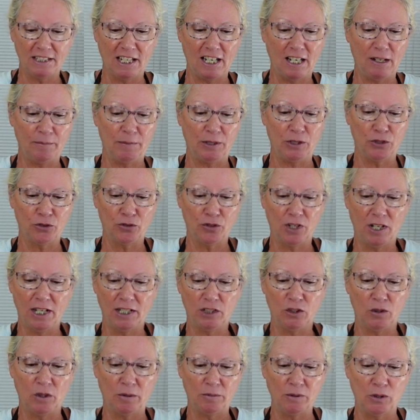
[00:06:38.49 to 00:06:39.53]
I've been trying
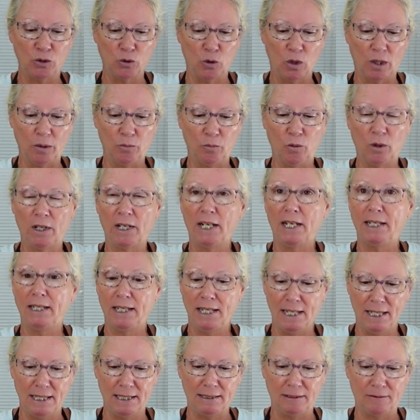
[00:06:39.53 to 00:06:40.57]
to absorb what I
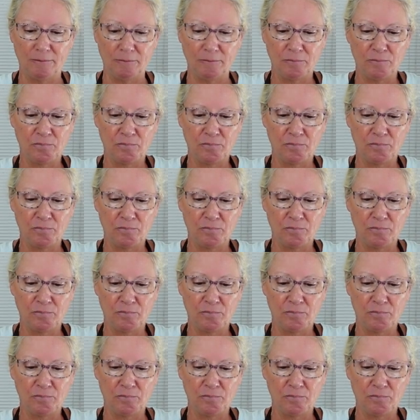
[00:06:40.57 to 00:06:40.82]
can.